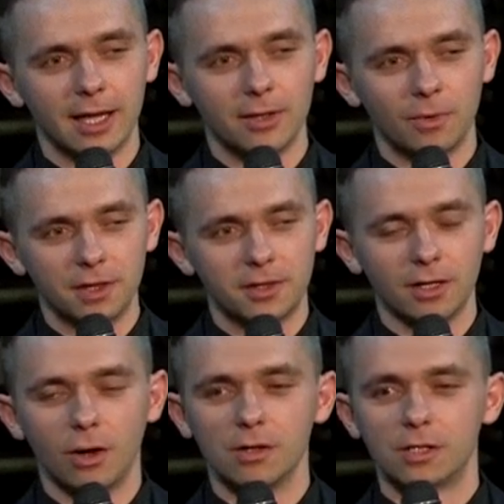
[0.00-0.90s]
And one thing
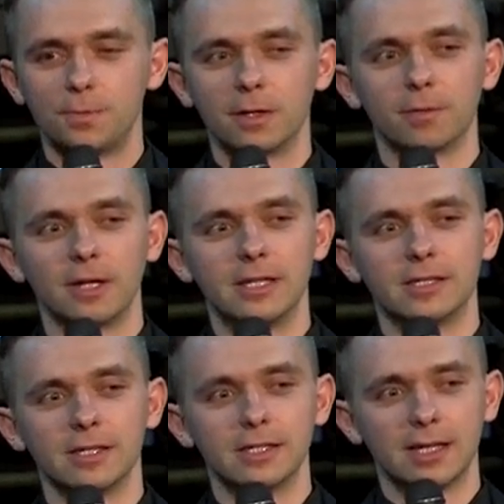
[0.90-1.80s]
Holy Spirit
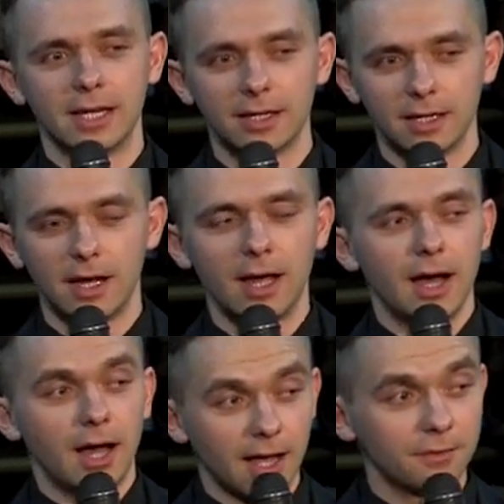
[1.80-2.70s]
placed is that
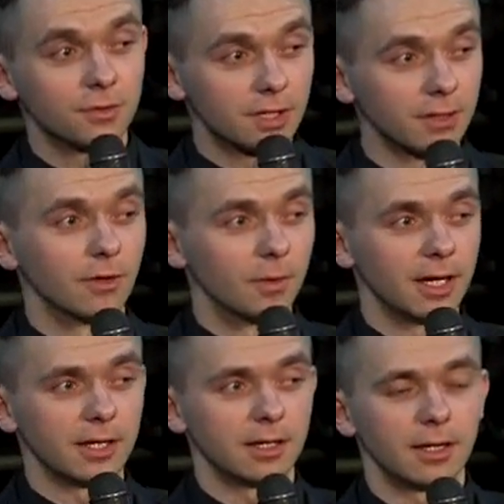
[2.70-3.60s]
I have to give
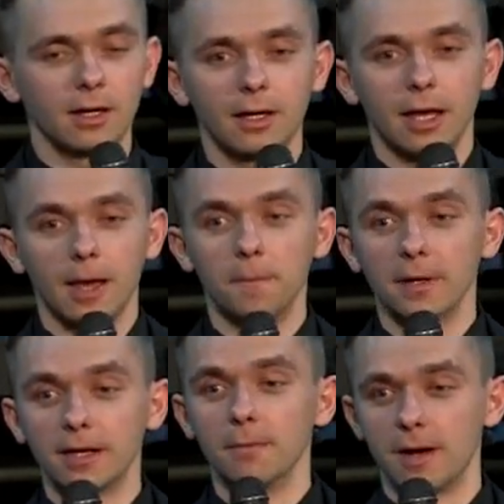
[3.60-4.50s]
away a
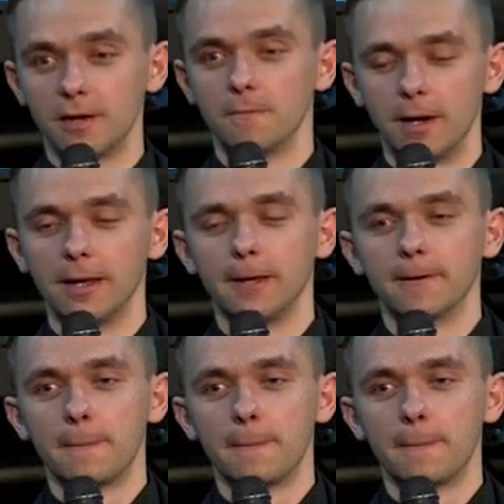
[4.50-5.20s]
big amount of money.